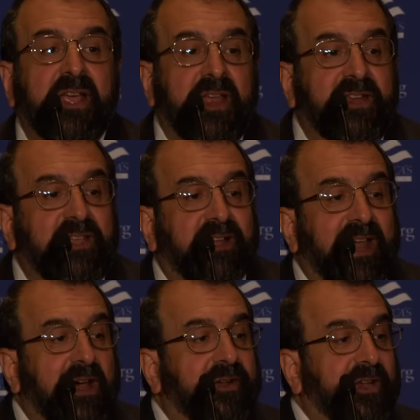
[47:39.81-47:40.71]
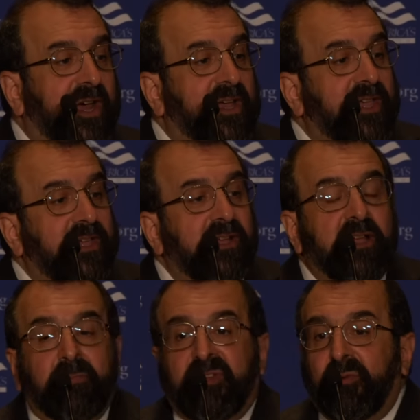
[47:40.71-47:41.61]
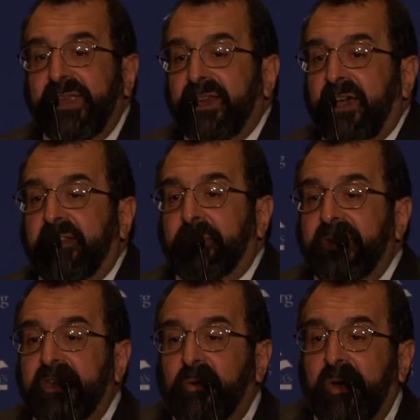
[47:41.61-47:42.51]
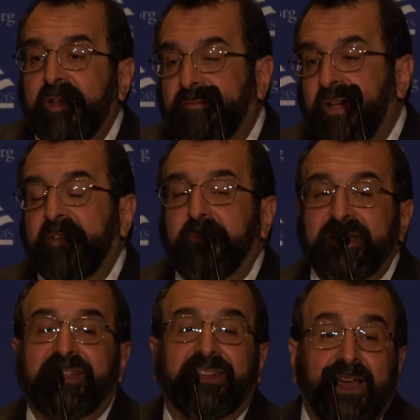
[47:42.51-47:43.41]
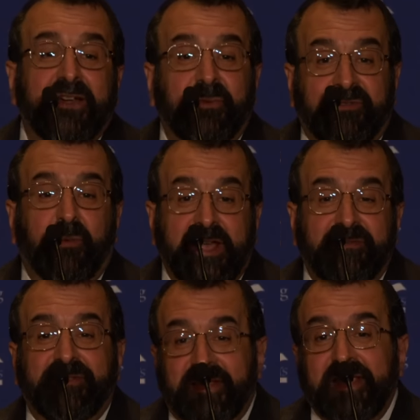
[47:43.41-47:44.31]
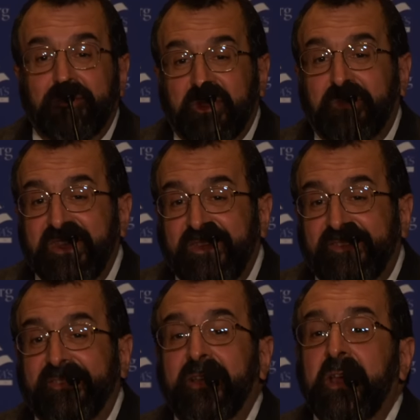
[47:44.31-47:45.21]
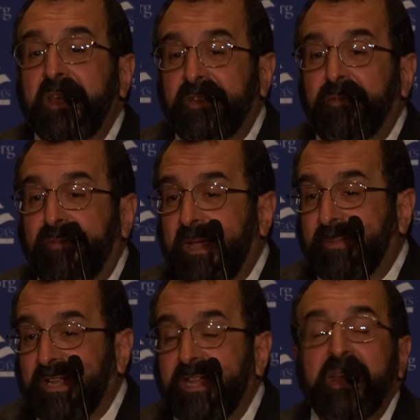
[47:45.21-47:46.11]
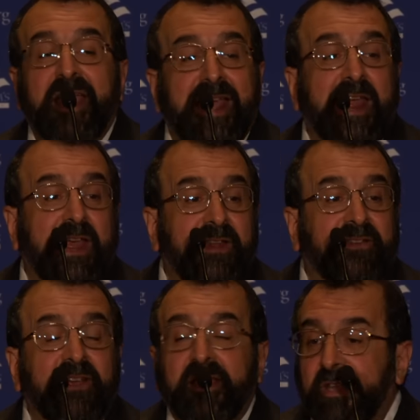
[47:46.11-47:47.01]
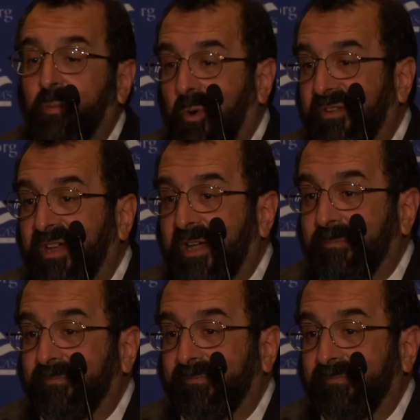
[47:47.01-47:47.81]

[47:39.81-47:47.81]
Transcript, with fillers: And he allowed lying between a husband and a wife. A husband can lie to his wife to keep the peace in the family and in wartime.